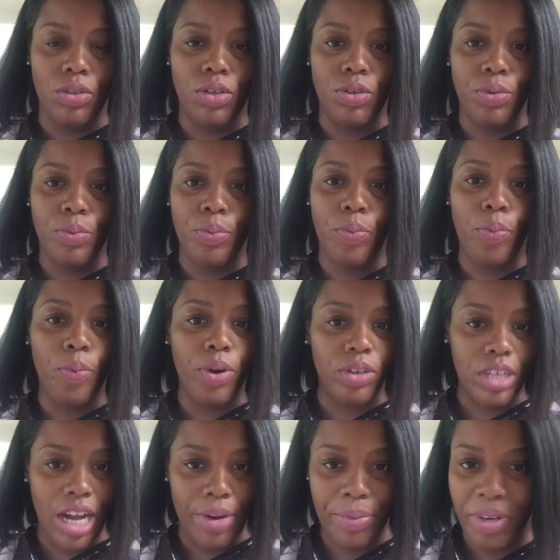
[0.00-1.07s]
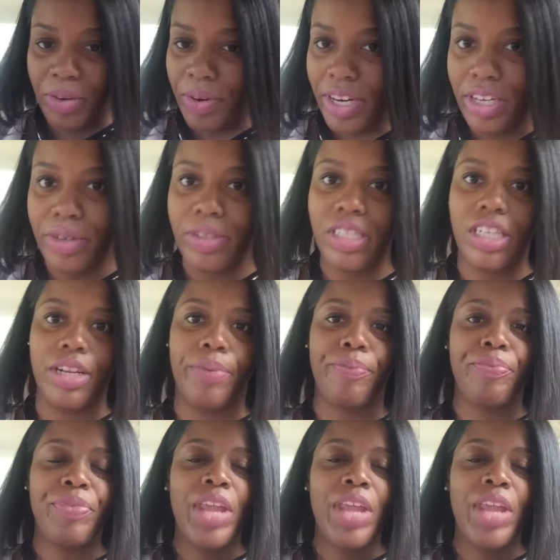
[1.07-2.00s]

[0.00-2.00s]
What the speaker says: You will not regret using them.